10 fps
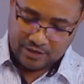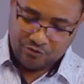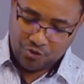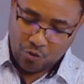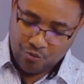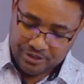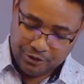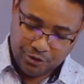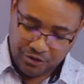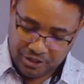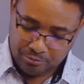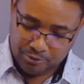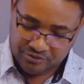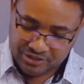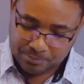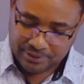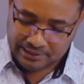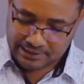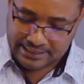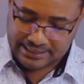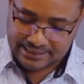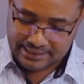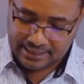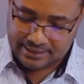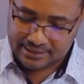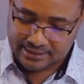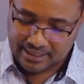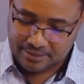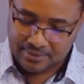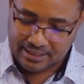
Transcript: In the original Hebrew, this particular son's name